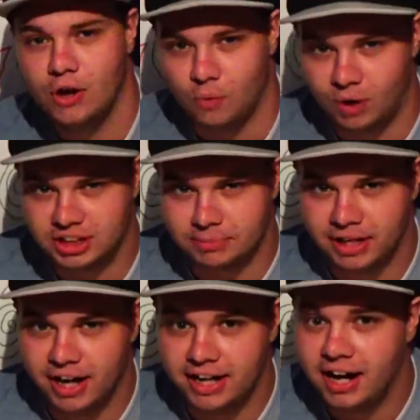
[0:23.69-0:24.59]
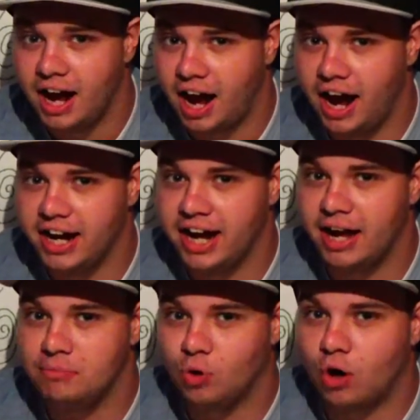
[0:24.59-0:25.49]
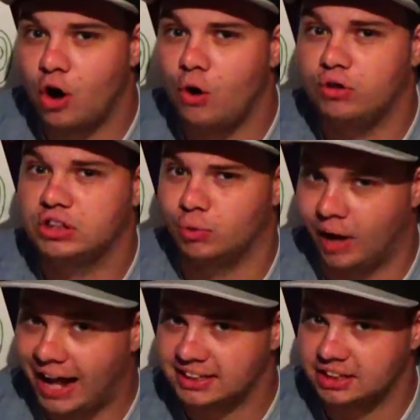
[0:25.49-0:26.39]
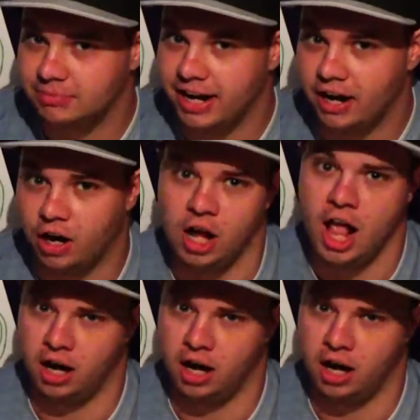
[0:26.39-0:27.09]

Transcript: What's up, Internet? I am your host, Ratsmare.